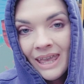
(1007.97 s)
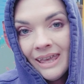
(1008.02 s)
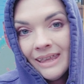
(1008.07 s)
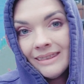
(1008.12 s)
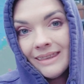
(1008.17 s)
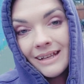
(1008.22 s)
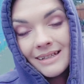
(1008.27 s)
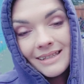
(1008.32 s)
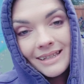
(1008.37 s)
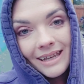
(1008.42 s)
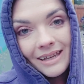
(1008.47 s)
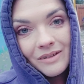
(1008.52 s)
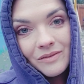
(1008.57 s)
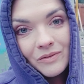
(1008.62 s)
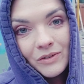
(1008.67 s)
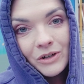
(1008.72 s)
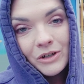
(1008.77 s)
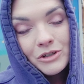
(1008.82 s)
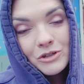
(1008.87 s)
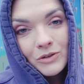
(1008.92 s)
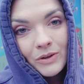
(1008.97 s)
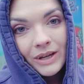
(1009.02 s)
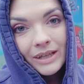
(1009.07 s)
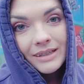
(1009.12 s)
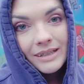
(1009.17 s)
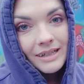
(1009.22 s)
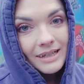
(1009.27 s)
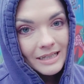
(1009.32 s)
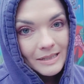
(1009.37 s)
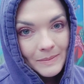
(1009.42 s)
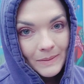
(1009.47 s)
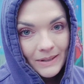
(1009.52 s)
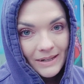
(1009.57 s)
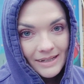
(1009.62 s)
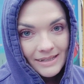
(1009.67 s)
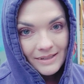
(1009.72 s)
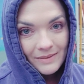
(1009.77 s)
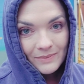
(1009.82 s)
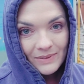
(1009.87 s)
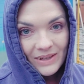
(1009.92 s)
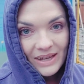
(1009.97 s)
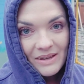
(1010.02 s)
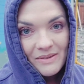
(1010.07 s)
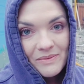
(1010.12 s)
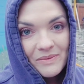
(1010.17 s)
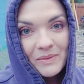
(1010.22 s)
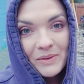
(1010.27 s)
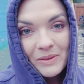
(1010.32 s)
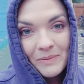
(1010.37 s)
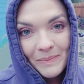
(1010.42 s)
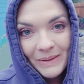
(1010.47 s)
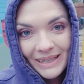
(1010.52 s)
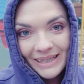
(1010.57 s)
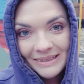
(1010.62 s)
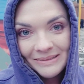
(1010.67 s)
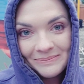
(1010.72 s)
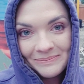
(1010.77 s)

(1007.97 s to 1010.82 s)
Thanks again for enjoying the experience of life with me.